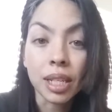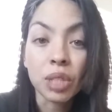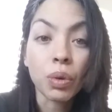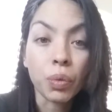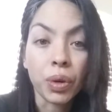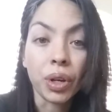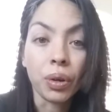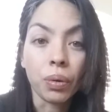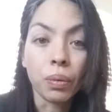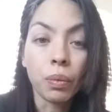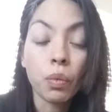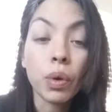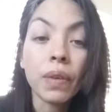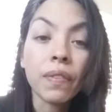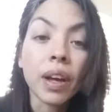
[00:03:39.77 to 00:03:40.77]
That's what we do.
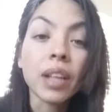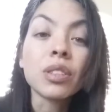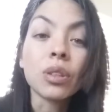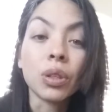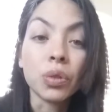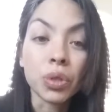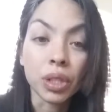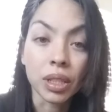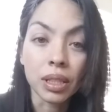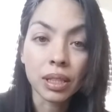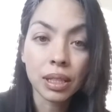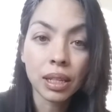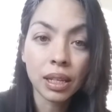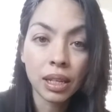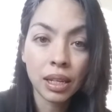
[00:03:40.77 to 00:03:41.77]
We find solutions.
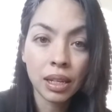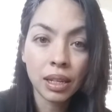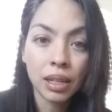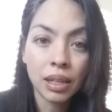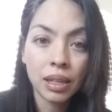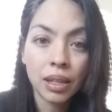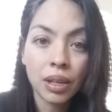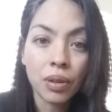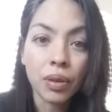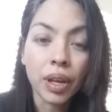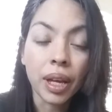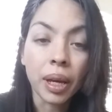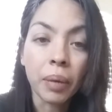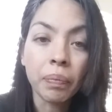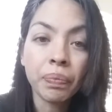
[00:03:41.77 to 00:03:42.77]

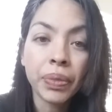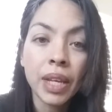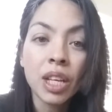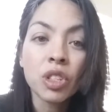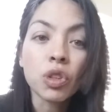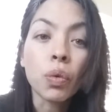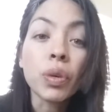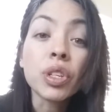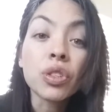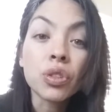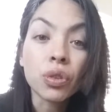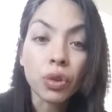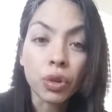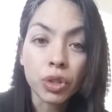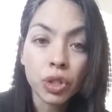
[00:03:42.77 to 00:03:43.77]
Okay? So we
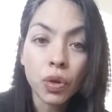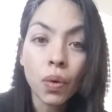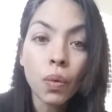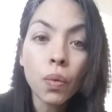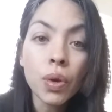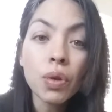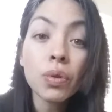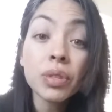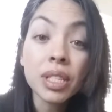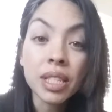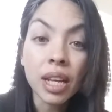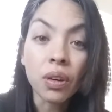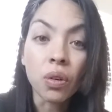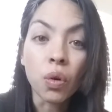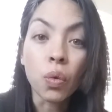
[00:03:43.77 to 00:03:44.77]
search. We don't
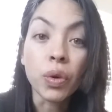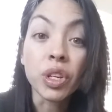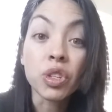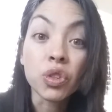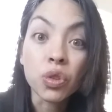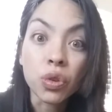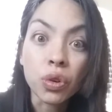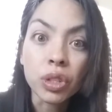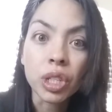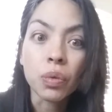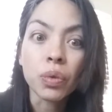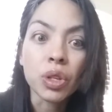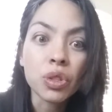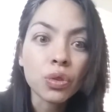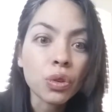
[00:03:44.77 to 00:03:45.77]
settle. We search
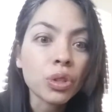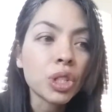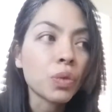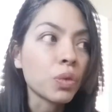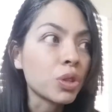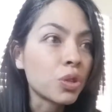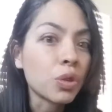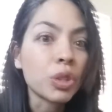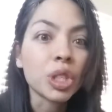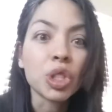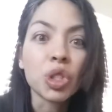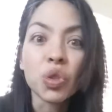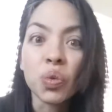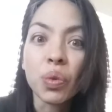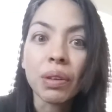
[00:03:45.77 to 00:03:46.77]
and we search and we search
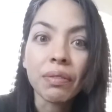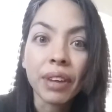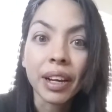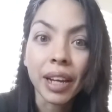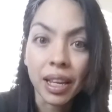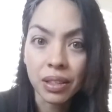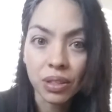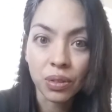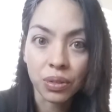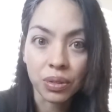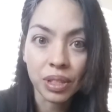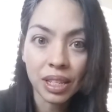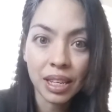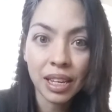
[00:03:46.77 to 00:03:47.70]
until we find answers.